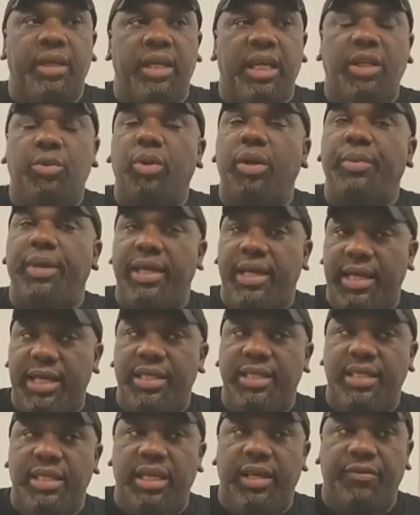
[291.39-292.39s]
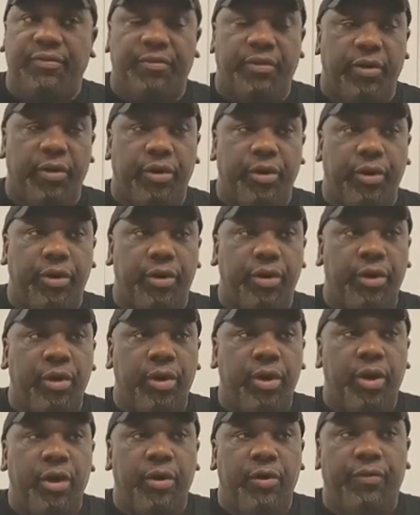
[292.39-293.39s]
it will be easy for
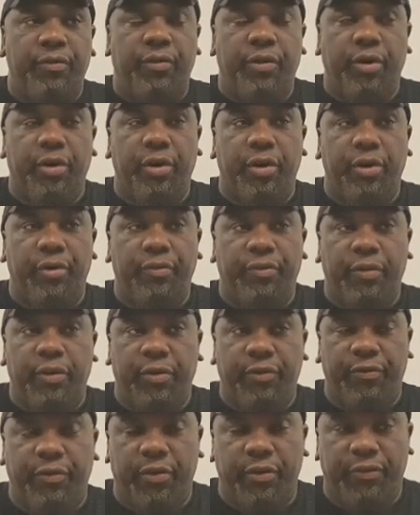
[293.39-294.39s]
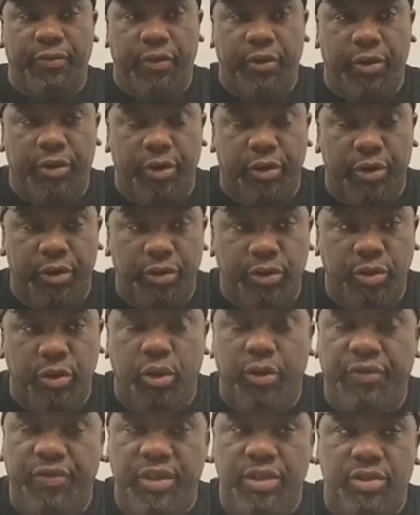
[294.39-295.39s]
a new
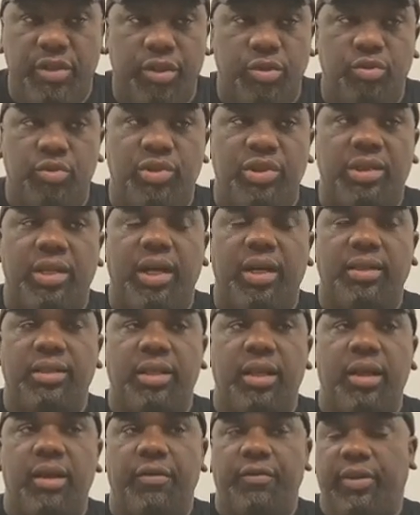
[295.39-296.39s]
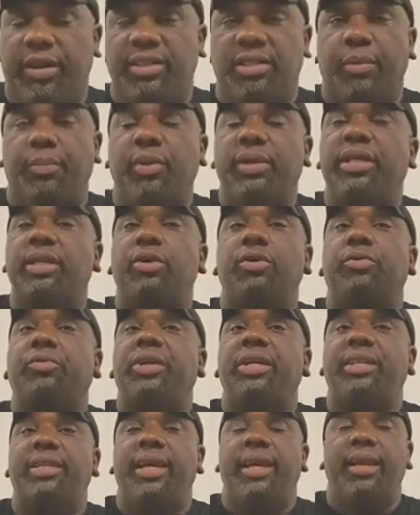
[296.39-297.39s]
officer to start, for example, in
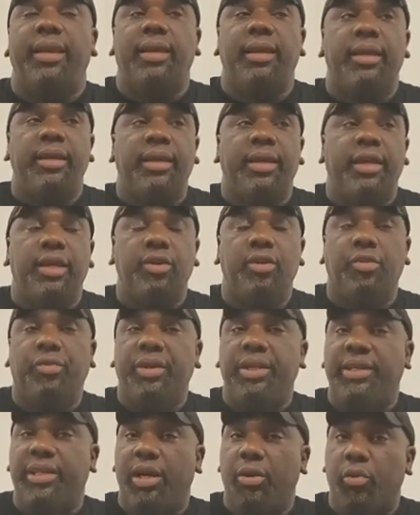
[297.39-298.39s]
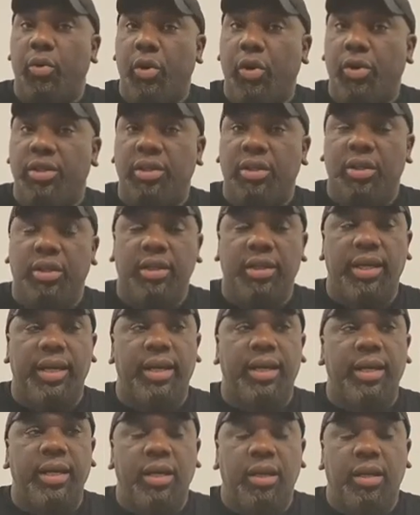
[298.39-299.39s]
a retail world,
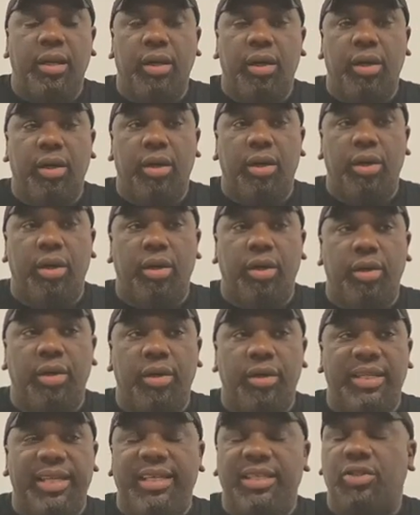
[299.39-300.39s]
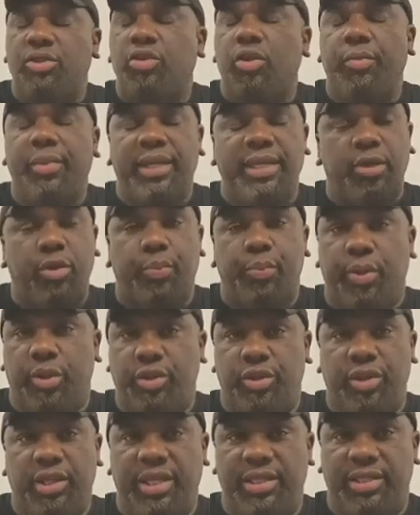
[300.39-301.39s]
yeah, there is so many
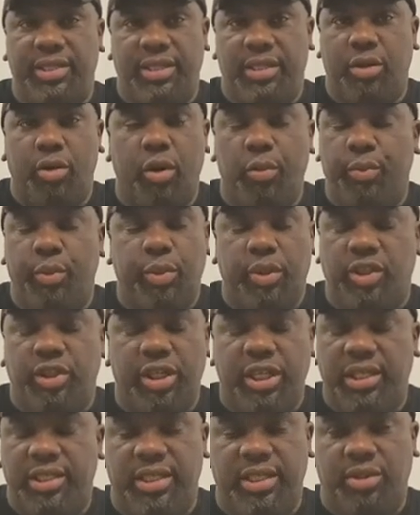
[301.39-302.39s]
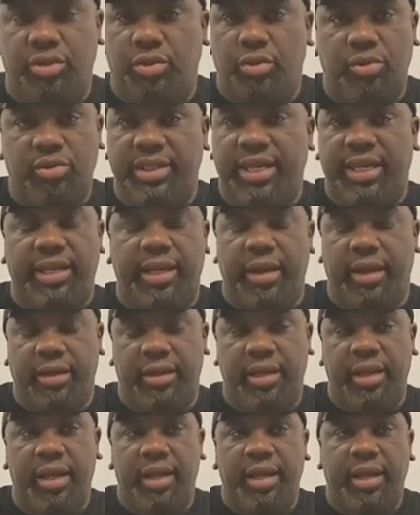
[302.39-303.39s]
opportunities you lose again.
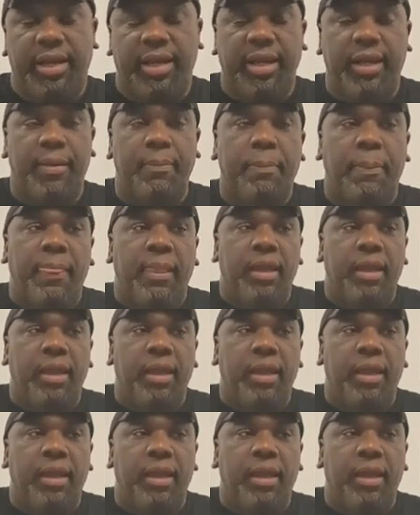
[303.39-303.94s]
Yeah,